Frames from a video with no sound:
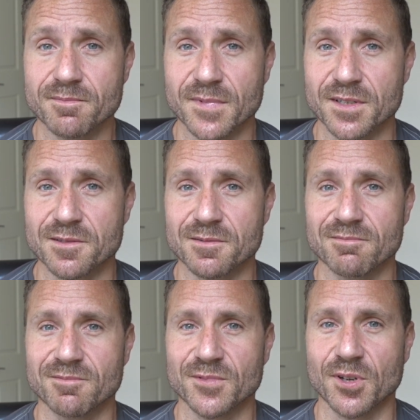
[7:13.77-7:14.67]
There's
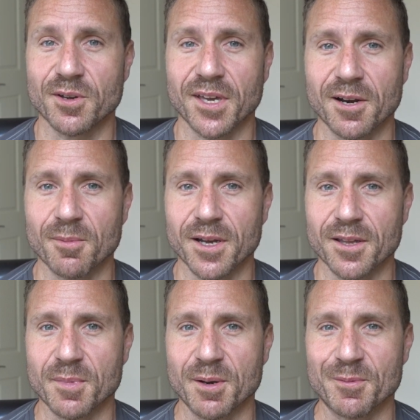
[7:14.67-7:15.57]
no getting away at
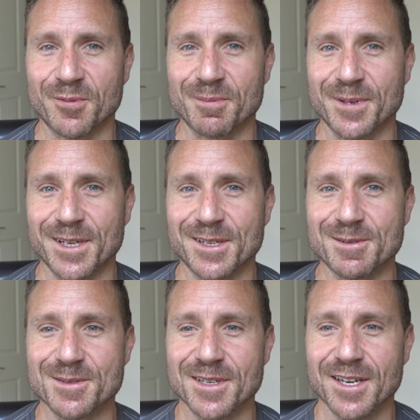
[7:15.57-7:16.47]
the moment from the
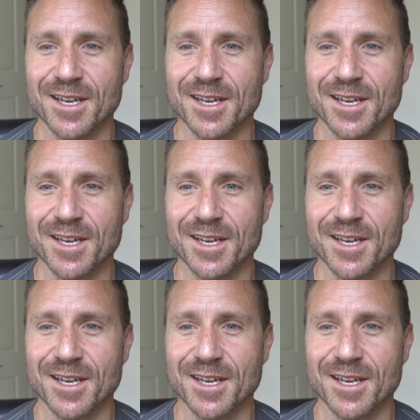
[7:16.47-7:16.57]
needles.